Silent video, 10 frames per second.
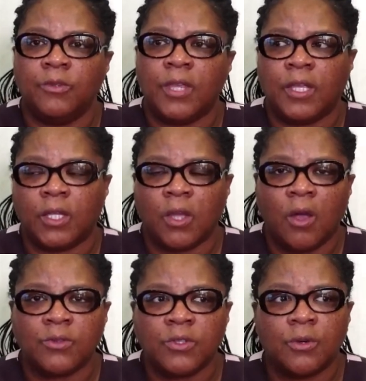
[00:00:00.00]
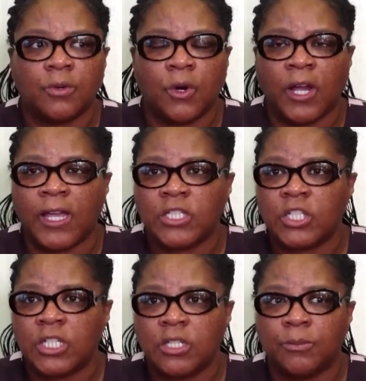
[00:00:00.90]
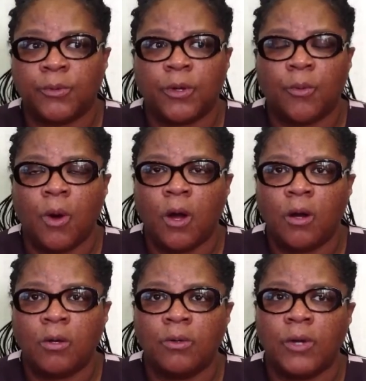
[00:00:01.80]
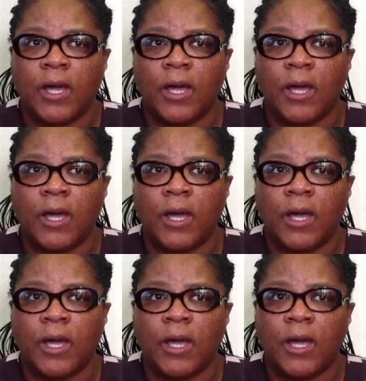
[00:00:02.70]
They can also crash into the brick wall